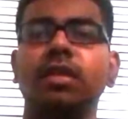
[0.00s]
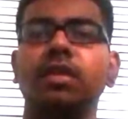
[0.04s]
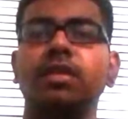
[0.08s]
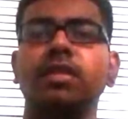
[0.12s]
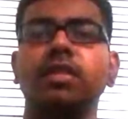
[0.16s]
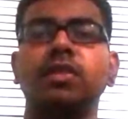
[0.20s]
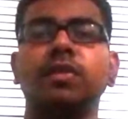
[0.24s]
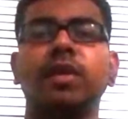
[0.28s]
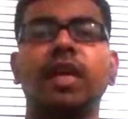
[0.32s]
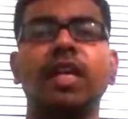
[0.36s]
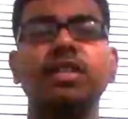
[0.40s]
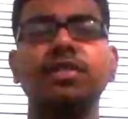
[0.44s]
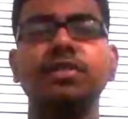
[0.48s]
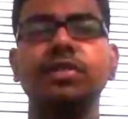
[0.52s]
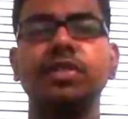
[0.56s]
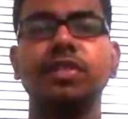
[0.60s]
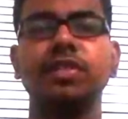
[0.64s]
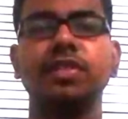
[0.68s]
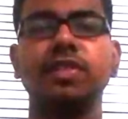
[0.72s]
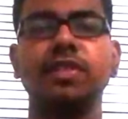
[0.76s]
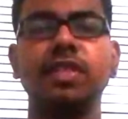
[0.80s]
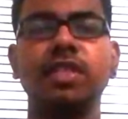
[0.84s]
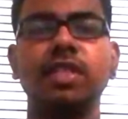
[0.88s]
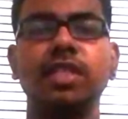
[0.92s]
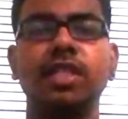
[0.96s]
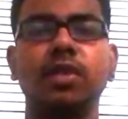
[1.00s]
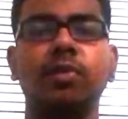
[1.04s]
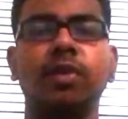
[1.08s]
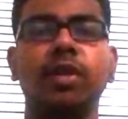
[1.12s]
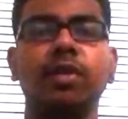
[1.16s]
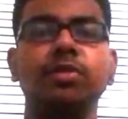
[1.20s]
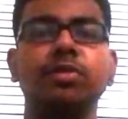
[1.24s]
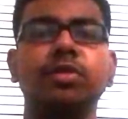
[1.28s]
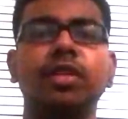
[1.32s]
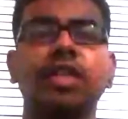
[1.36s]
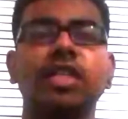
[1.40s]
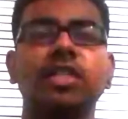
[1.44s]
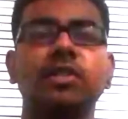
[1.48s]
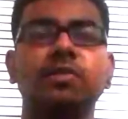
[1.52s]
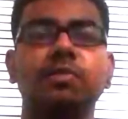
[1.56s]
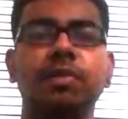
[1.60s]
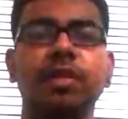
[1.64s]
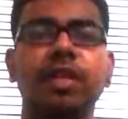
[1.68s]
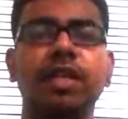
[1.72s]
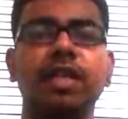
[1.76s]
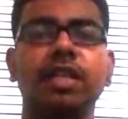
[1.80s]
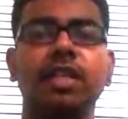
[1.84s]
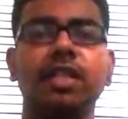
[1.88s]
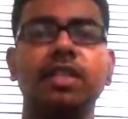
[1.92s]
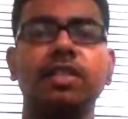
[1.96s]
So as you can see here, what I'm trying to
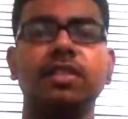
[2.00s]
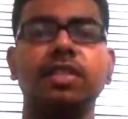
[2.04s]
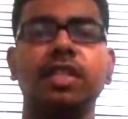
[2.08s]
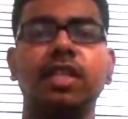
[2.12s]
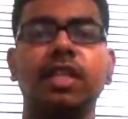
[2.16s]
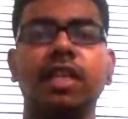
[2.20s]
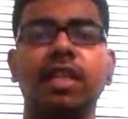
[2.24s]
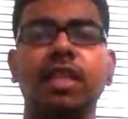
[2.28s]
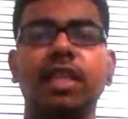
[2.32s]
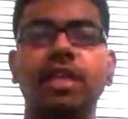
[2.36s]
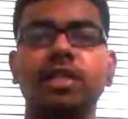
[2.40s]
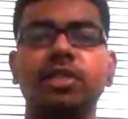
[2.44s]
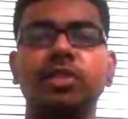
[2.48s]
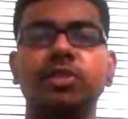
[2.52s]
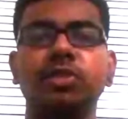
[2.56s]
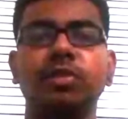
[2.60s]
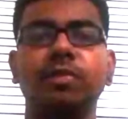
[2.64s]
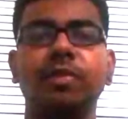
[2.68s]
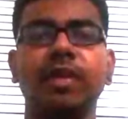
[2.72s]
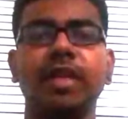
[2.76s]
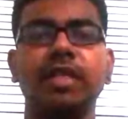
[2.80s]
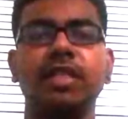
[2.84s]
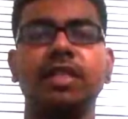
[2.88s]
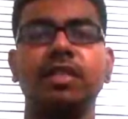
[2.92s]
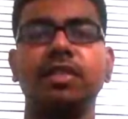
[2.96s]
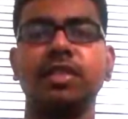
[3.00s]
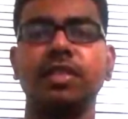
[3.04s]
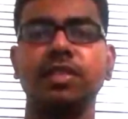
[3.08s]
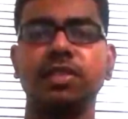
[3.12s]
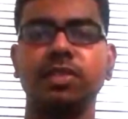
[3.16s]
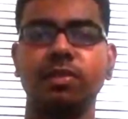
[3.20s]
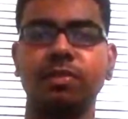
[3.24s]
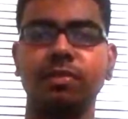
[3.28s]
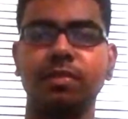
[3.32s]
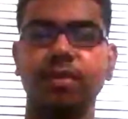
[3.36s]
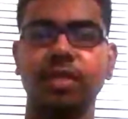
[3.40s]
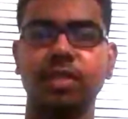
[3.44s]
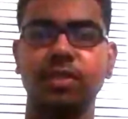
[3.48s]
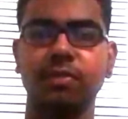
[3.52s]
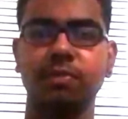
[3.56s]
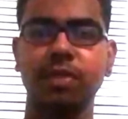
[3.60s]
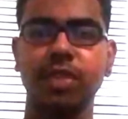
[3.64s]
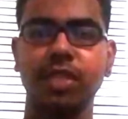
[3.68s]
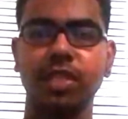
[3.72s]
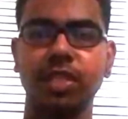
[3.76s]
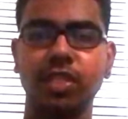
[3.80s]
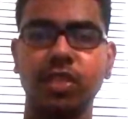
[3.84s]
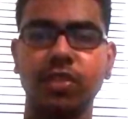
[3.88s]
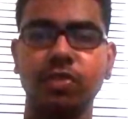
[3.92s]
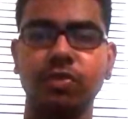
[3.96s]
explain is that electromagnetism is
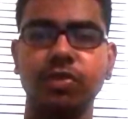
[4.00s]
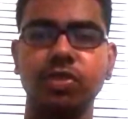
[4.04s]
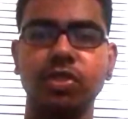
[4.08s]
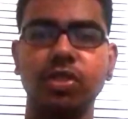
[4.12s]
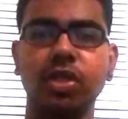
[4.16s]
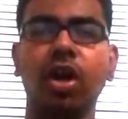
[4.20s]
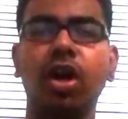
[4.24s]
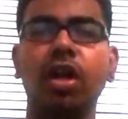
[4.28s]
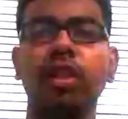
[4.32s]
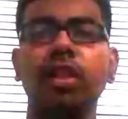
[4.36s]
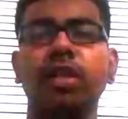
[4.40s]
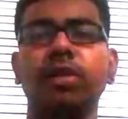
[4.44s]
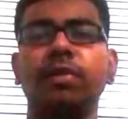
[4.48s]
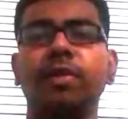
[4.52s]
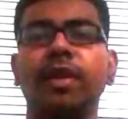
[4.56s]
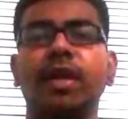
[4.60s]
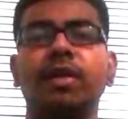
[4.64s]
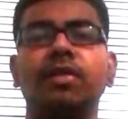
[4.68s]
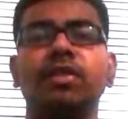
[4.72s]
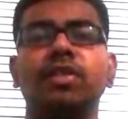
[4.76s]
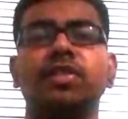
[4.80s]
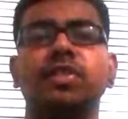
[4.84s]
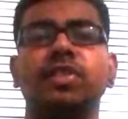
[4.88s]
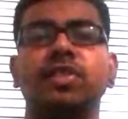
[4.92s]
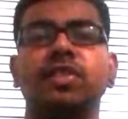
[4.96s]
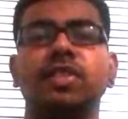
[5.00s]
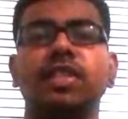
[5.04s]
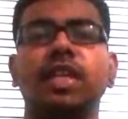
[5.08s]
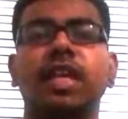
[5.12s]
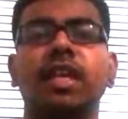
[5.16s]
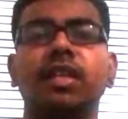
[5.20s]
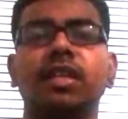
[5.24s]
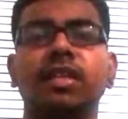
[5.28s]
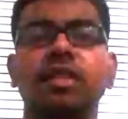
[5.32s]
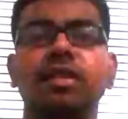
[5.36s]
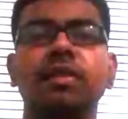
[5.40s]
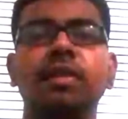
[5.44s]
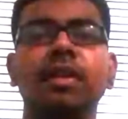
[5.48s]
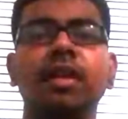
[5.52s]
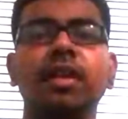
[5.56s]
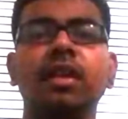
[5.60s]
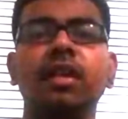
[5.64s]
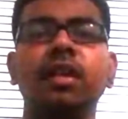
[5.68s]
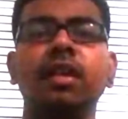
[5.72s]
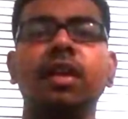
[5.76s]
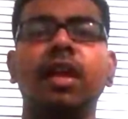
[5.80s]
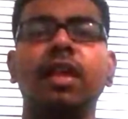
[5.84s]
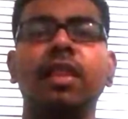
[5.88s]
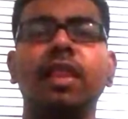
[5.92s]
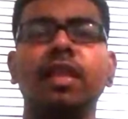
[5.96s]
being used all around our society.
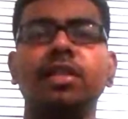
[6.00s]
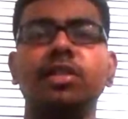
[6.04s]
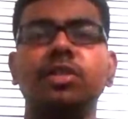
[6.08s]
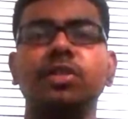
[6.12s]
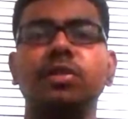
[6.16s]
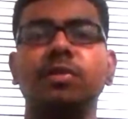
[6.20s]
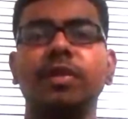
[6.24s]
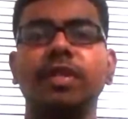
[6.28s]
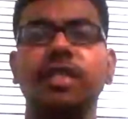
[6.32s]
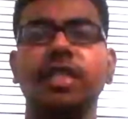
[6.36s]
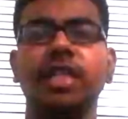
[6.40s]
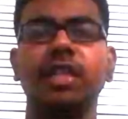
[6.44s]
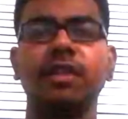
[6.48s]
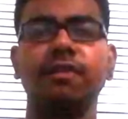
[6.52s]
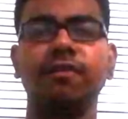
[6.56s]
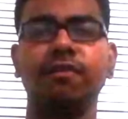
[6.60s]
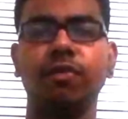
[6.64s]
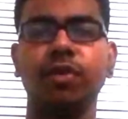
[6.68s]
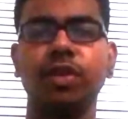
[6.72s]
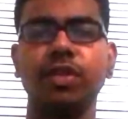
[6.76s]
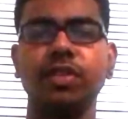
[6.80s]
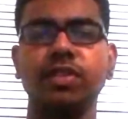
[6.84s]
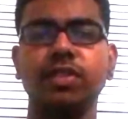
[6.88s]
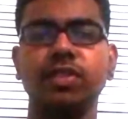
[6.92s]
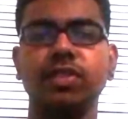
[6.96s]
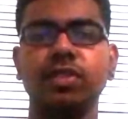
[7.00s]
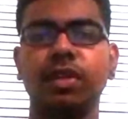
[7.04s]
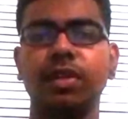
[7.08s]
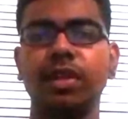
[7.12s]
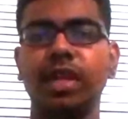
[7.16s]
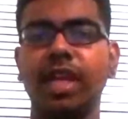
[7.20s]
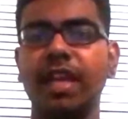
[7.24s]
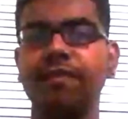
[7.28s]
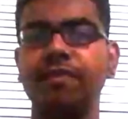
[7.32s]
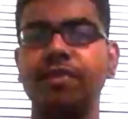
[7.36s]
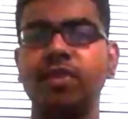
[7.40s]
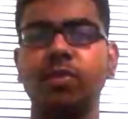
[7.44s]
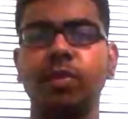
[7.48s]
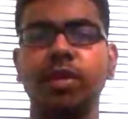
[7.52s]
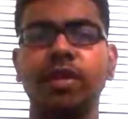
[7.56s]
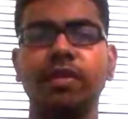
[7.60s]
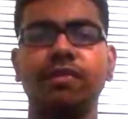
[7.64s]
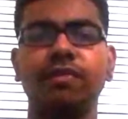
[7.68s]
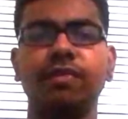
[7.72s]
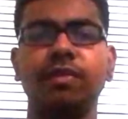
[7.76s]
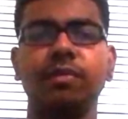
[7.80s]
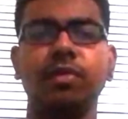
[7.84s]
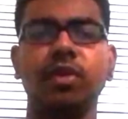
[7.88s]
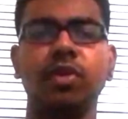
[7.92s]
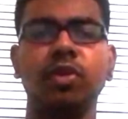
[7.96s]
Electromagnetic forces are everywhere,
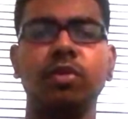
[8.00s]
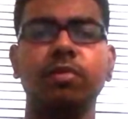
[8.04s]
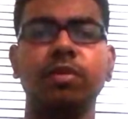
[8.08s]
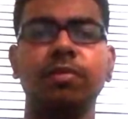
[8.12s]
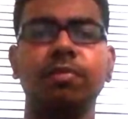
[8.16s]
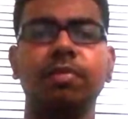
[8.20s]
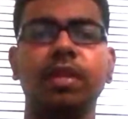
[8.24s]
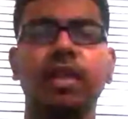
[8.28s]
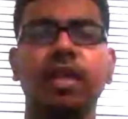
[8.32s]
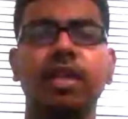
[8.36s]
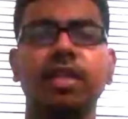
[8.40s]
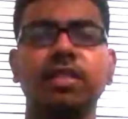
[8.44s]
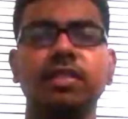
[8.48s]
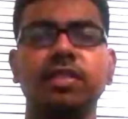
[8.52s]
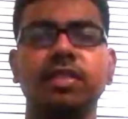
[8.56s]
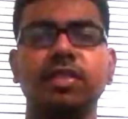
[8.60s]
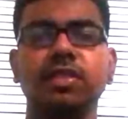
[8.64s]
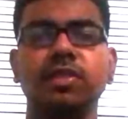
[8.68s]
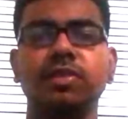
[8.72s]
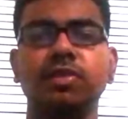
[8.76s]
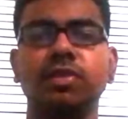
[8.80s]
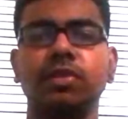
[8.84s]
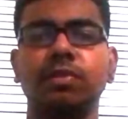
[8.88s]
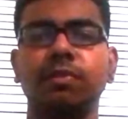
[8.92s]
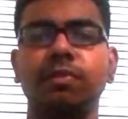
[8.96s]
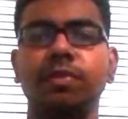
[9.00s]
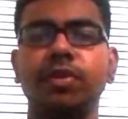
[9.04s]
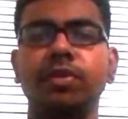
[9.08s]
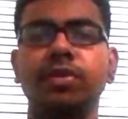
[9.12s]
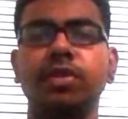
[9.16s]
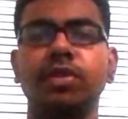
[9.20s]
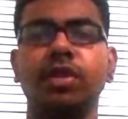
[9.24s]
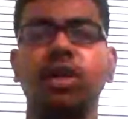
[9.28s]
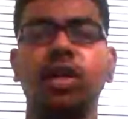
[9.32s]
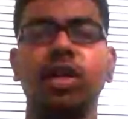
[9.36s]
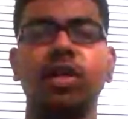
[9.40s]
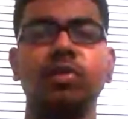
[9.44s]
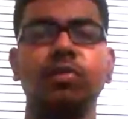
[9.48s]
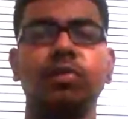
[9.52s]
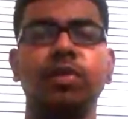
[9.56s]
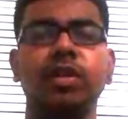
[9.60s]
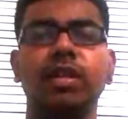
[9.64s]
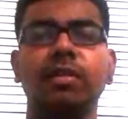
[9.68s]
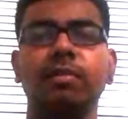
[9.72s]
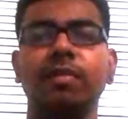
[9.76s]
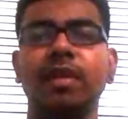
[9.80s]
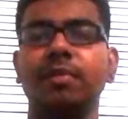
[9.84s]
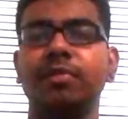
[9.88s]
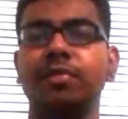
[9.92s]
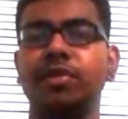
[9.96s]
from home appliances to computer hardware
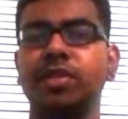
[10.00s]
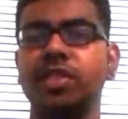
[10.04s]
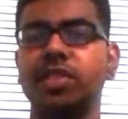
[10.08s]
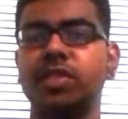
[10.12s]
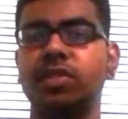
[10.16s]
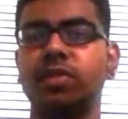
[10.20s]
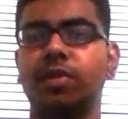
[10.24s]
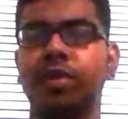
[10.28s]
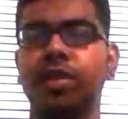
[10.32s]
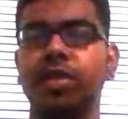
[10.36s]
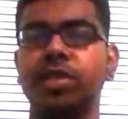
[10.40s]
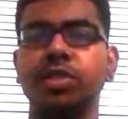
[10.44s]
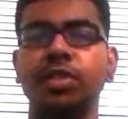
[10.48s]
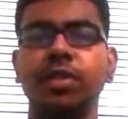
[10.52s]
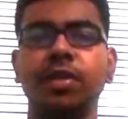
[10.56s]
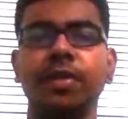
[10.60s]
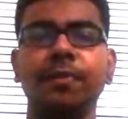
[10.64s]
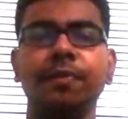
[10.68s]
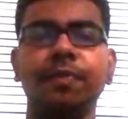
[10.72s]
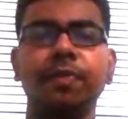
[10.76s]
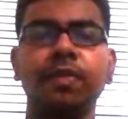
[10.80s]
and memory storage.